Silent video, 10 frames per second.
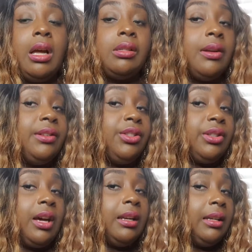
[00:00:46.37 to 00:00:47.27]
So I
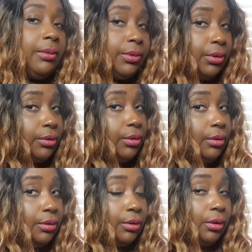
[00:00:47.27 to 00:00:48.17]
just cut it. It was just
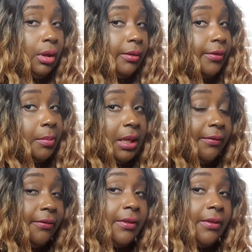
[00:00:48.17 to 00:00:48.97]
too long for me,